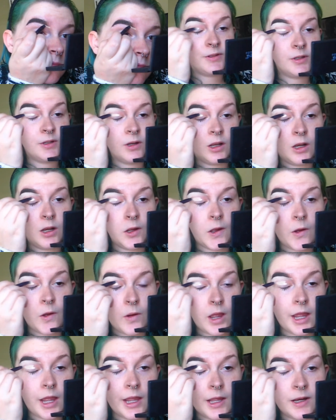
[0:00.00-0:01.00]
So I'm going to go
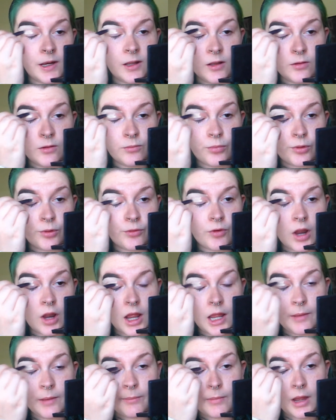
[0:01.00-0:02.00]
ahead and
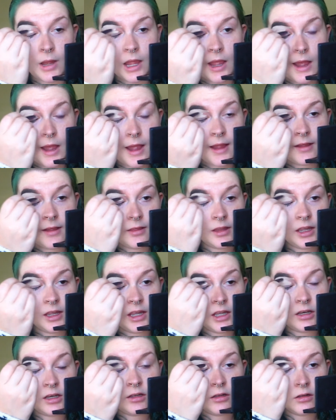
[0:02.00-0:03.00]
prime my
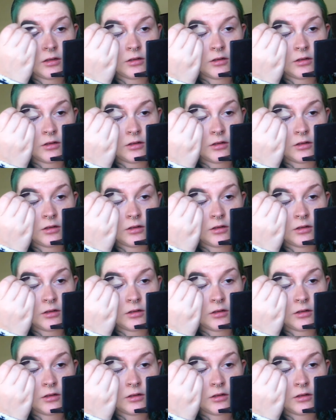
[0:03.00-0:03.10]
eyelid